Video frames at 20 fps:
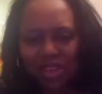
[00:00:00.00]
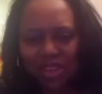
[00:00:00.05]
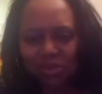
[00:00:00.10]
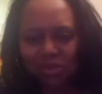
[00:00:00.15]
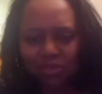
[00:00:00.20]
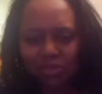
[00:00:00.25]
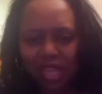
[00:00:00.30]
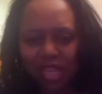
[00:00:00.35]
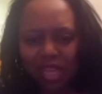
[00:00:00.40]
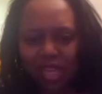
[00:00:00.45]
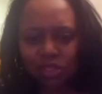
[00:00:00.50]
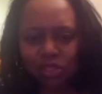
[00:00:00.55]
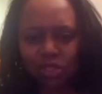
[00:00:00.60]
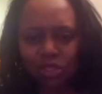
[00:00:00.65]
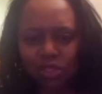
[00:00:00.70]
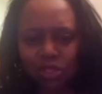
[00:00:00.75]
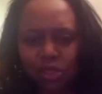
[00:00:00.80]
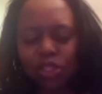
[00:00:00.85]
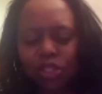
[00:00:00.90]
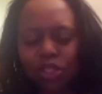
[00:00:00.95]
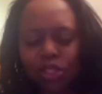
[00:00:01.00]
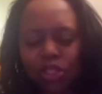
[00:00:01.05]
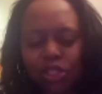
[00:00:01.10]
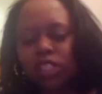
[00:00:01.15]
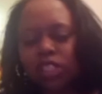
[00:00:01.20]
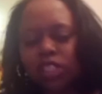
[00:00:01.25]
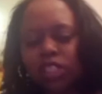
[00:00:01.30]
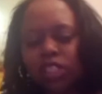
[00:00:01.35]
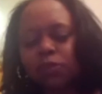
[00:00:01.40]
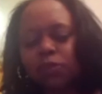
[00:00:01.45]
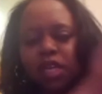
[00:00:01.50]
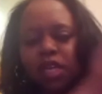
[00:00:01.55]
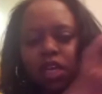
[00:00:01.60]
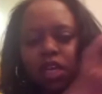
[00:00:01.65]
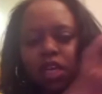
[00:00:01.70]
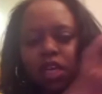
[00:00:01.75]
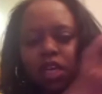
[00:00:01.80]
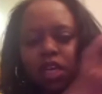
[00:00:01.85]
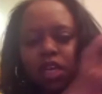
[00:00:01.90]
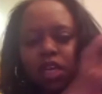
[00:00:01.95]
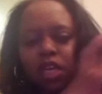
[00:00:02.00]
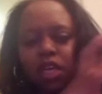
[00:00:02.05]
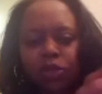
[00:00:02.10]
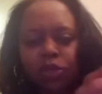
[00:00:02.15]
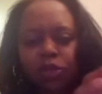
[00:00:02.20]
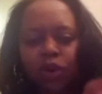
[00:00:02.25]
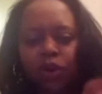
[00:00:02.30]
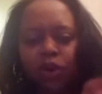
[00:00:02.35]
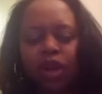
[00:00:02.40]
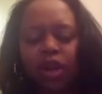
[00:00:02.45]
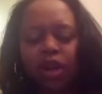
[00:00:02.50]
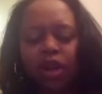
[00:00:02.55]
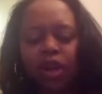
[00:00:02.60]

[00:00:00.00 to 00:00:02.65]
of a financial institution to being an entrepreneur,